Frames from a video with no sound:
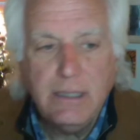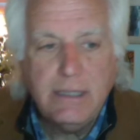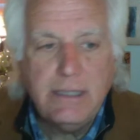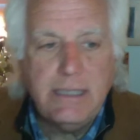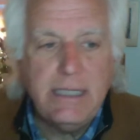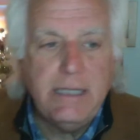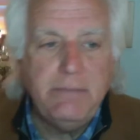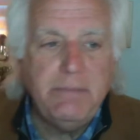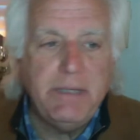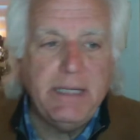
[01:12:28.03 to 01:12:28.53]

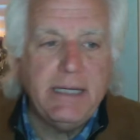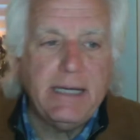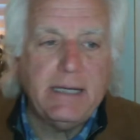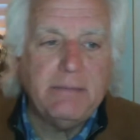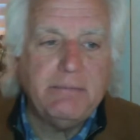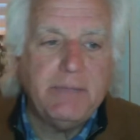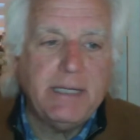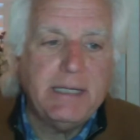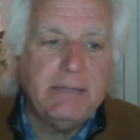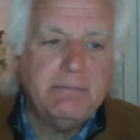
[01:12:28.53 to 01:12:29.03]

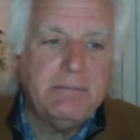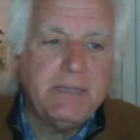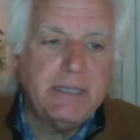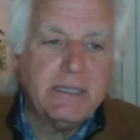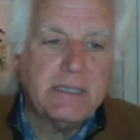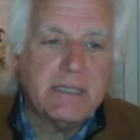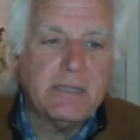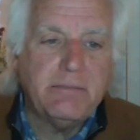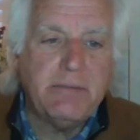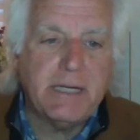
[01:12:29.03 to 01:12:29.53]
DBMM
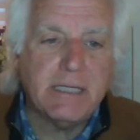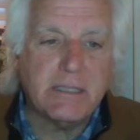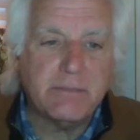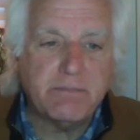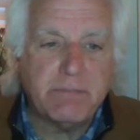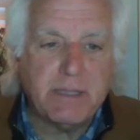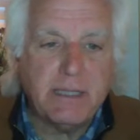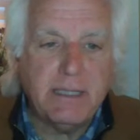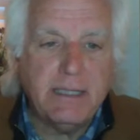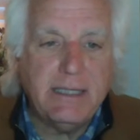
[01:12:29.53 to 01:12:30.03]
is the
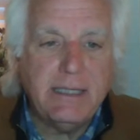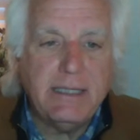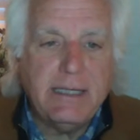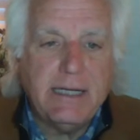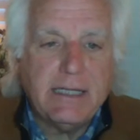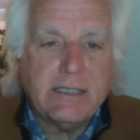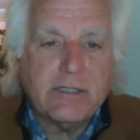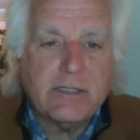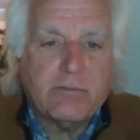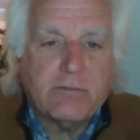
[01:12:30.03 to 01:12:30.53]
best play,
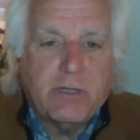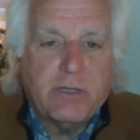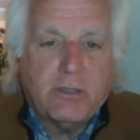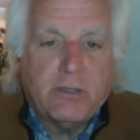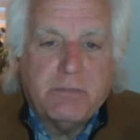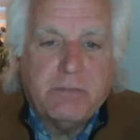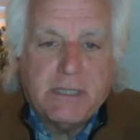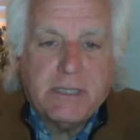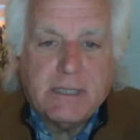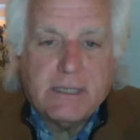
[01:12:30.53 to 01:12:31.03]
has a
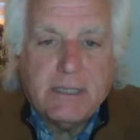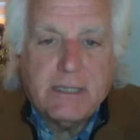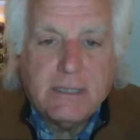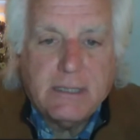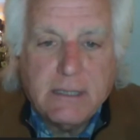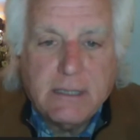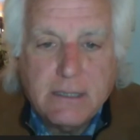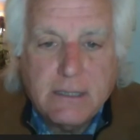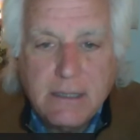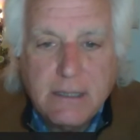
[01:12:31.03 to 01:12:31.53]
real
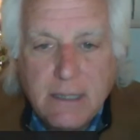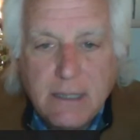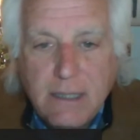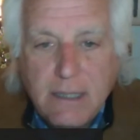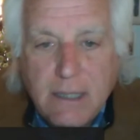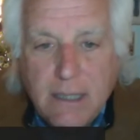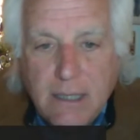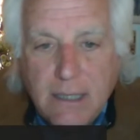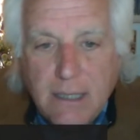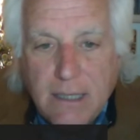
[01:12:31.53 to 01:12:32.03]
business,
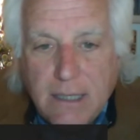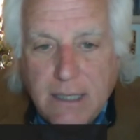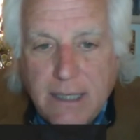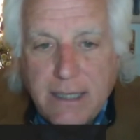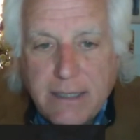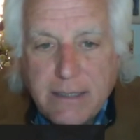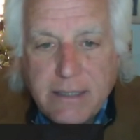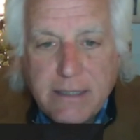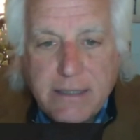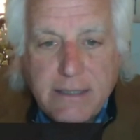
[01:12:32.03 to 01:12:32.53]

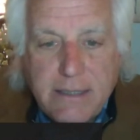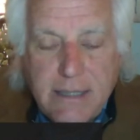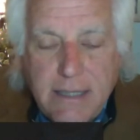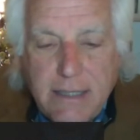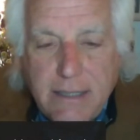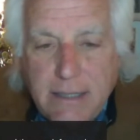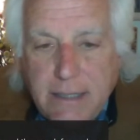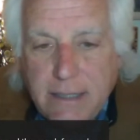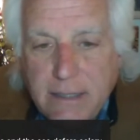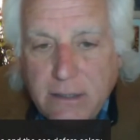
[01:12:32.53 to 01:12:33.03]
and the
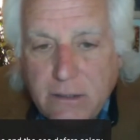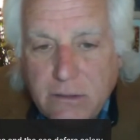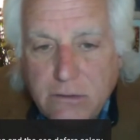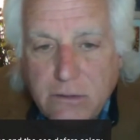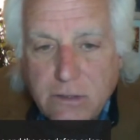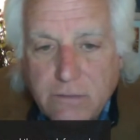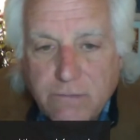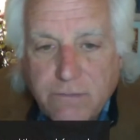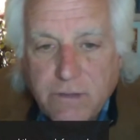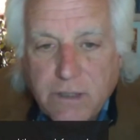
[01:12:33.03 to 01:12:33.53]
CEO
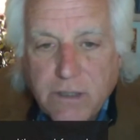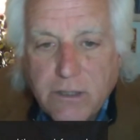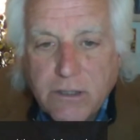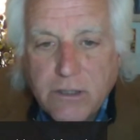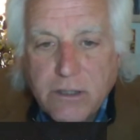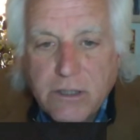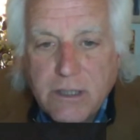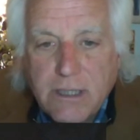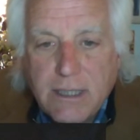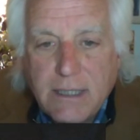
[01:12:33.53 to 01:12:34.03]

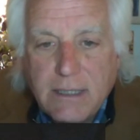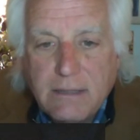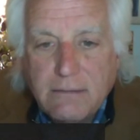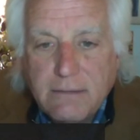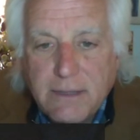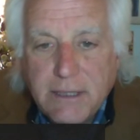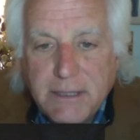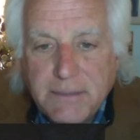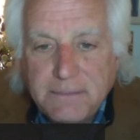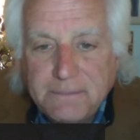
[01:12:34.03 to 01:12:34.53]
defers
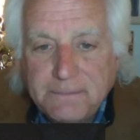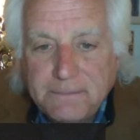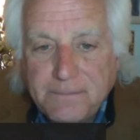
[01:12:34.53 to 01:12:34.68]
salary.